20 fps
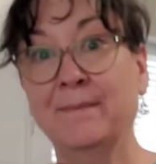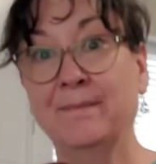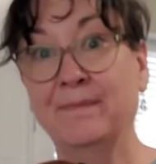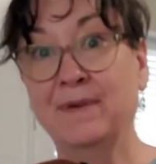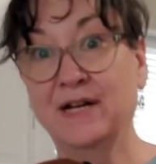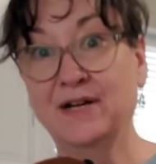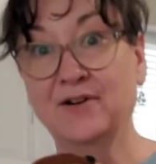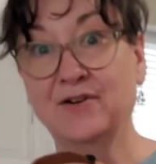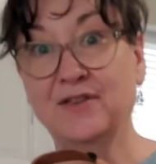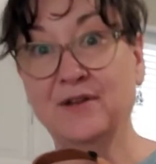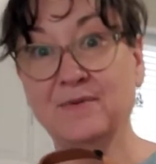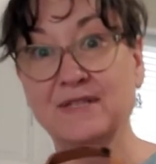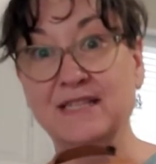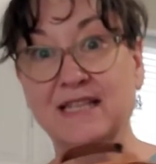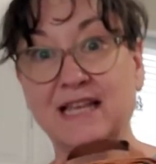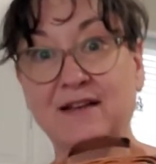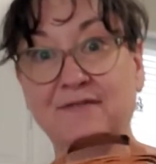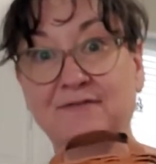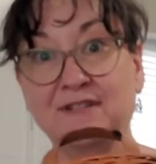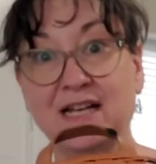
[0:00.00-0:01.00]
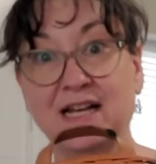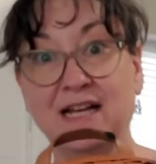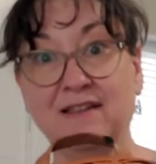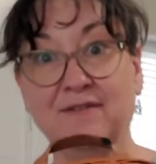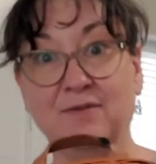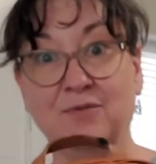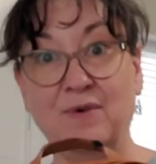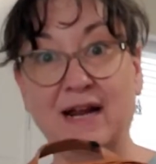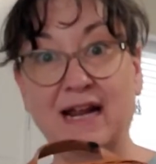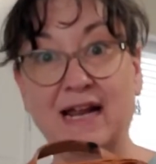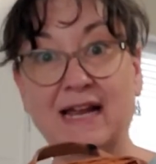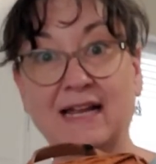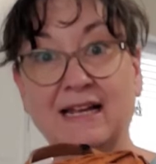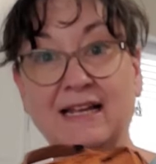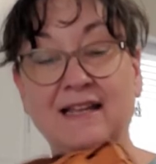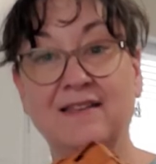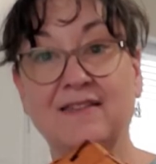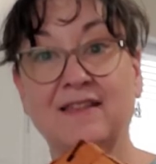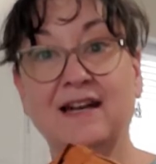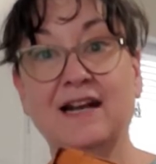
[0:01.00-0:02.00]
butter that was left on the
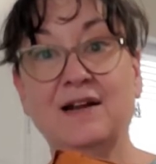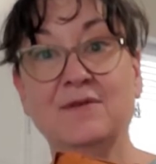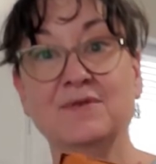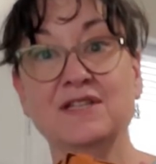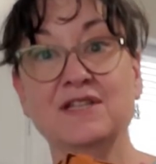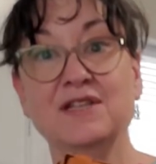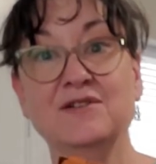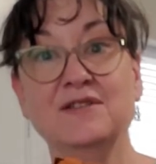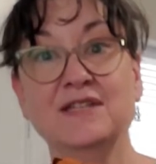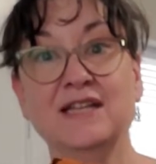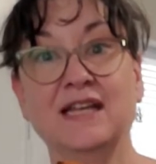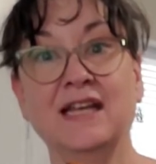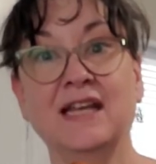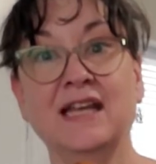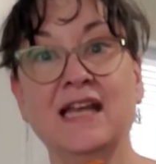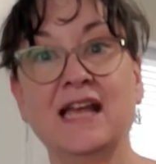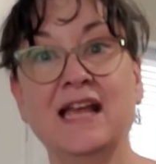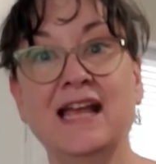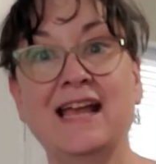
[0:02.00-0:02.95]
rag that I was using.